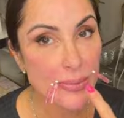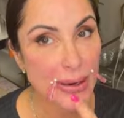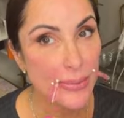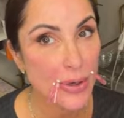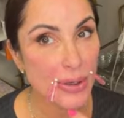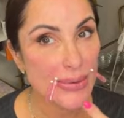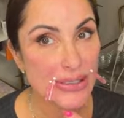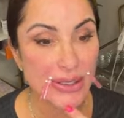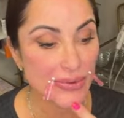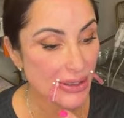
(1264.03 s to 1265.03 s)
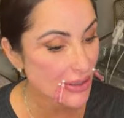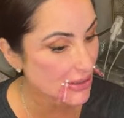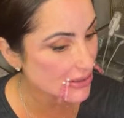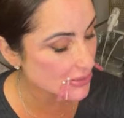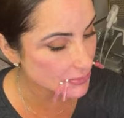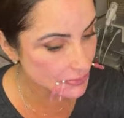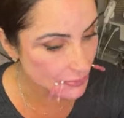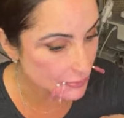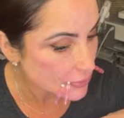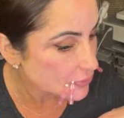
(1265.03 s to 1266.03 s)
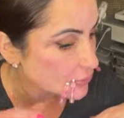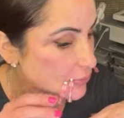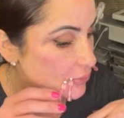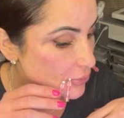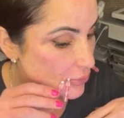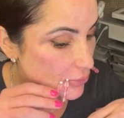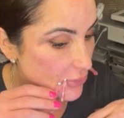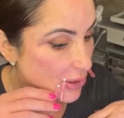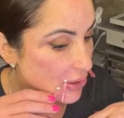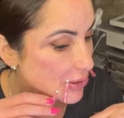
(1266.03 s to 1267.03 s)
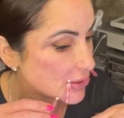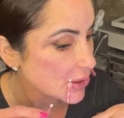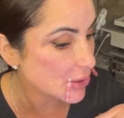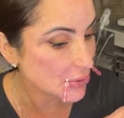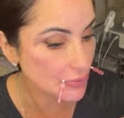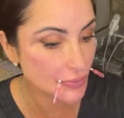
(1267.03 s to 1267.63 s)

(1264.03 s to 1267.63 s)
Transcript: mind poking myself like this. Let me get this out.